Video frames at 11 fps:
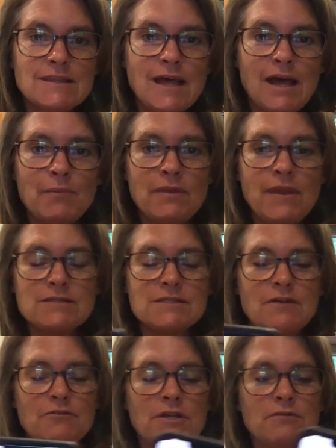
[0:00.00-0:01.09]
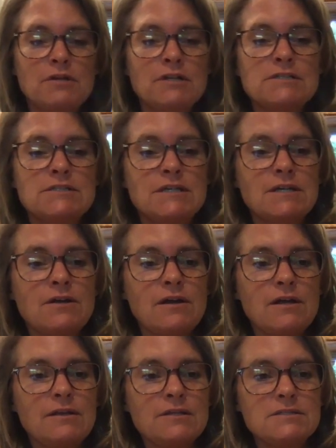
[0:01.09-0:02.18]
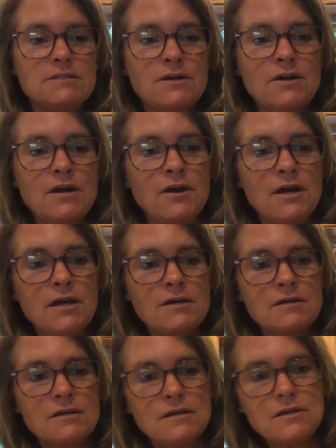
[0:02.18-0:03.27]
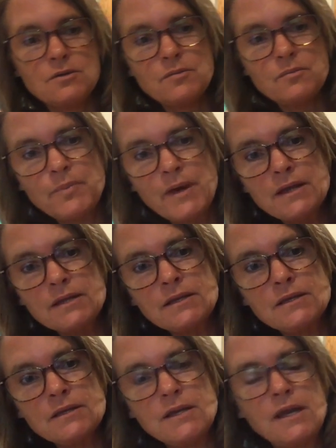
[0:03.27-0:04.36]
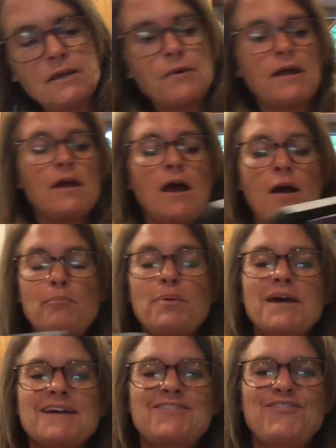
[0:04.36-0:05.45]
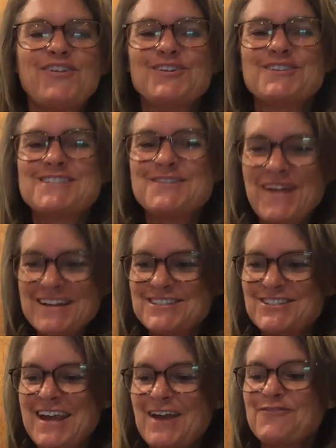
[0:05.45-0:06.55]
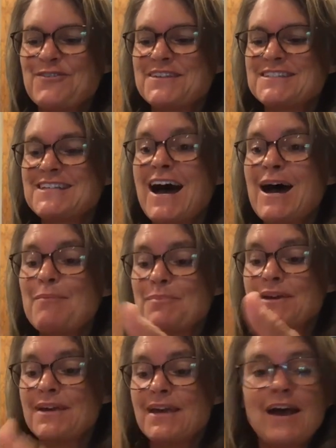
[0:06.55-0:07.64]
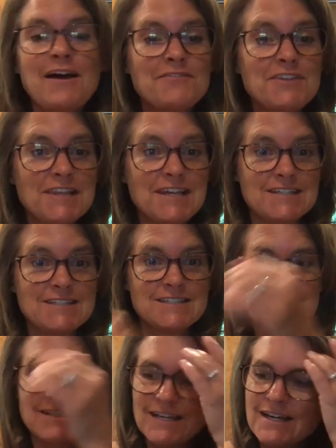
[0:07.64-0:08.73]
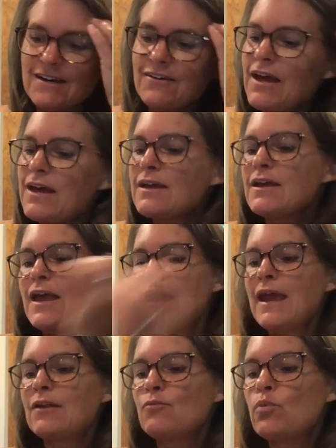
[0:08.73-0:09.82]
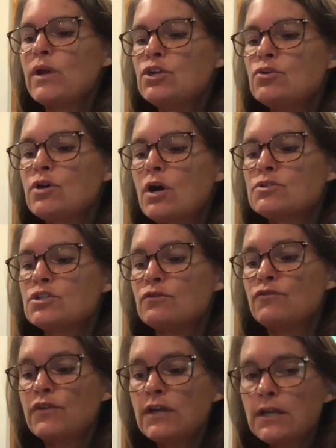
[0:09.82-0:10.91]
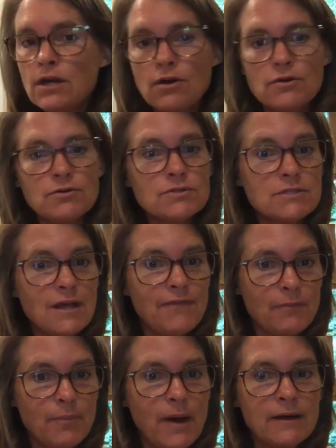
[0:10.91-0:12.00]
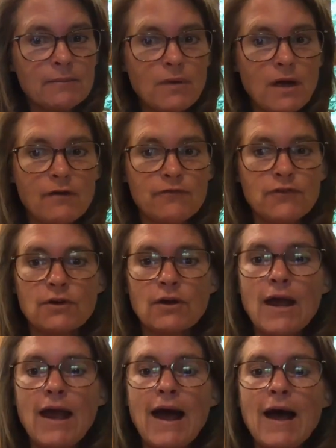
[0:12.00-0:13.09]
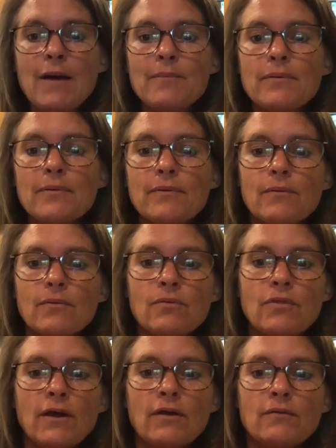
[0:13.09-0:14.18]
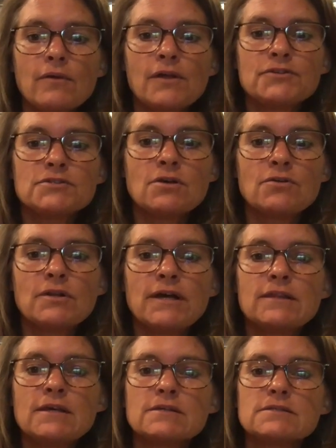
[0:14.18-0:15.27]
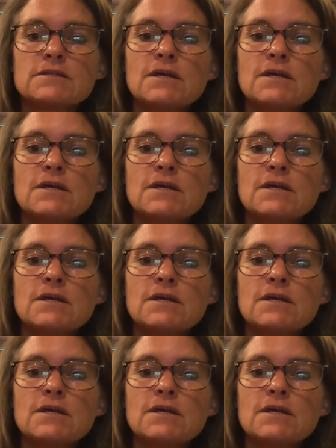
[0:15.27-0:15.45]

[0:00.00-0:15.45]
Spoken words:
I mean, that's not really realistic, at least in our area. But anyway, pick foods the best you can from the top of the list, okay? And when you go to videos at the bottom of your app, there, I'll just hold it like this.